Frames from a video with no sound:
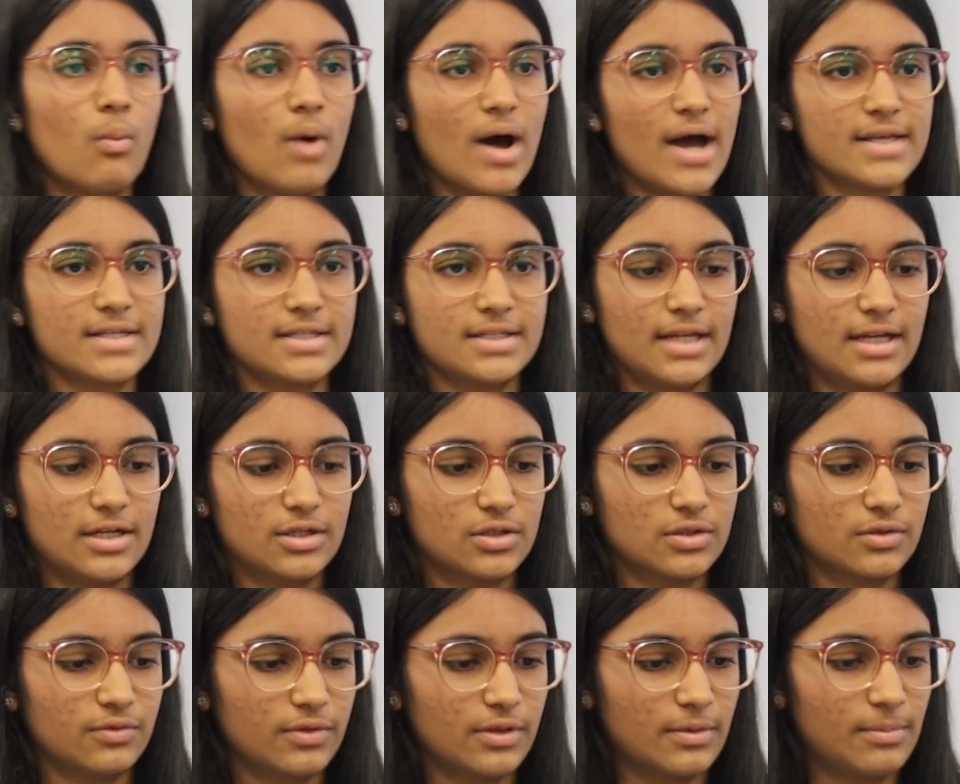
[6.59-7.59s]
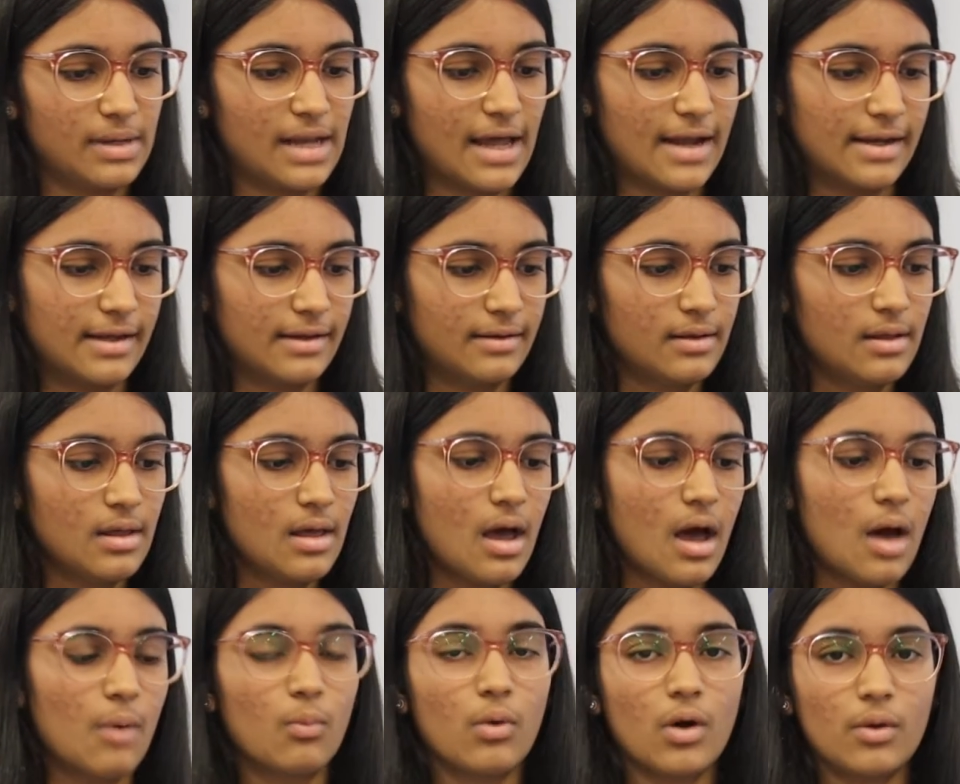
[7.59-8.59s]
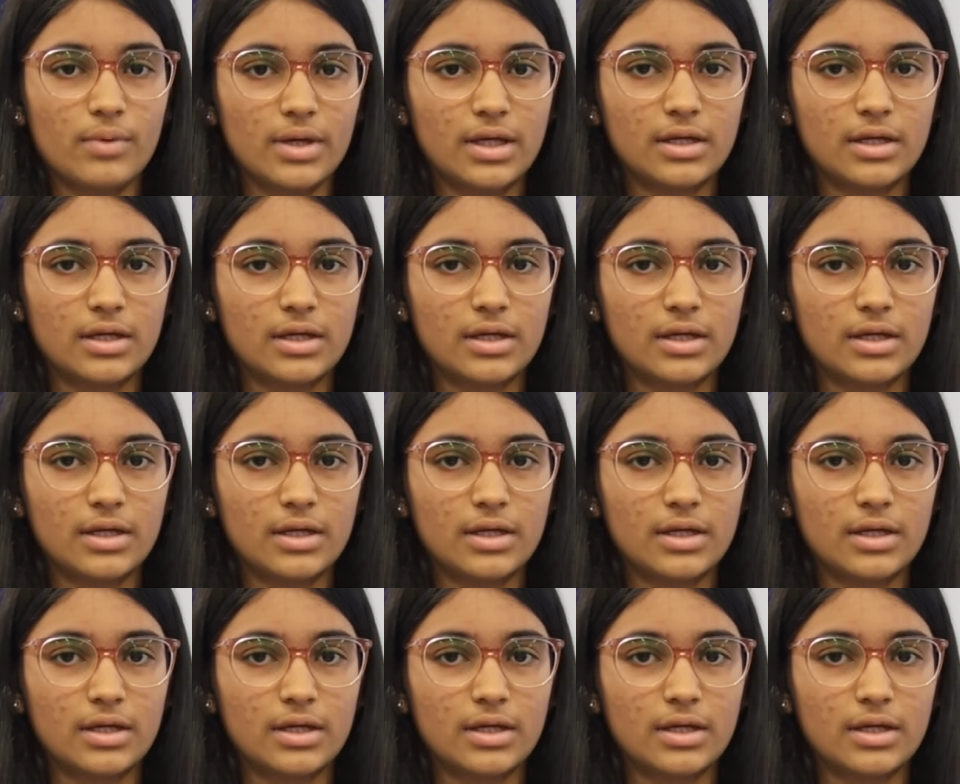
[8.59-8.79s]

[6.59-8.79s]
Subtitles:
why it's dangerous for the planet, and what